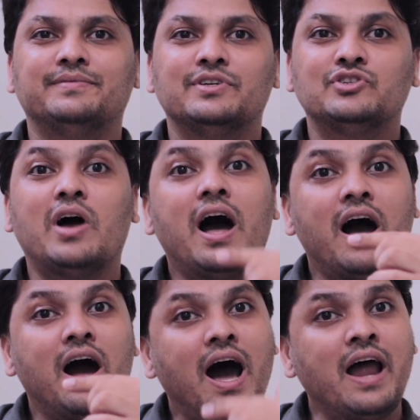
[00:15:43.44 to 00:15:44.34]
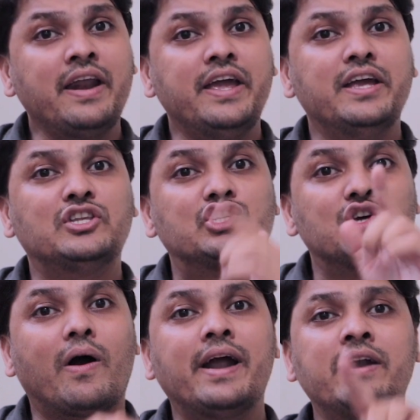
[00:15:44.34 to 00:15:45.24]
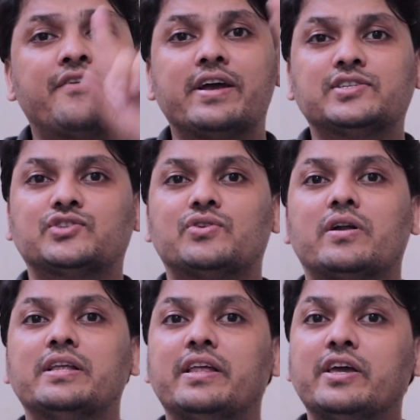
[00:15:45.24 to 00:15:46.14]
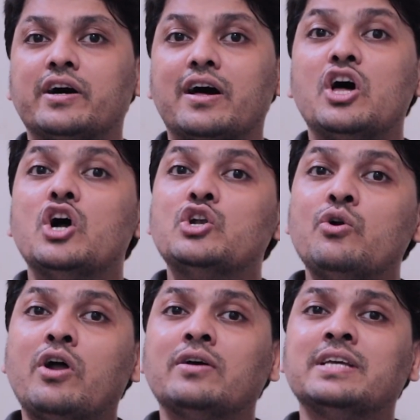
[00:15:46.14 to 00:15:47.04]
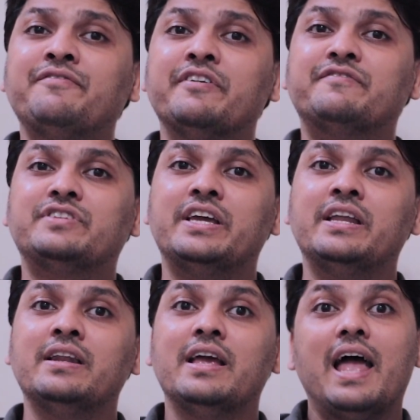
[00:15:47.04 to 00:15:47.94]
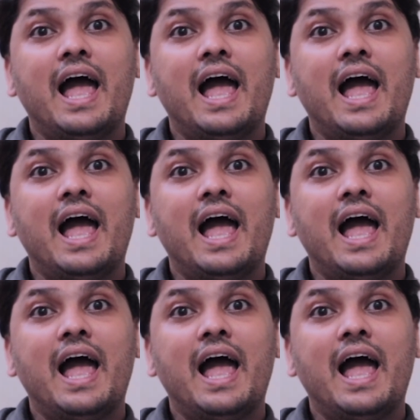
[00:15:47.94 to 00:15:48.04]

So Hari joined restaurant in the year 2015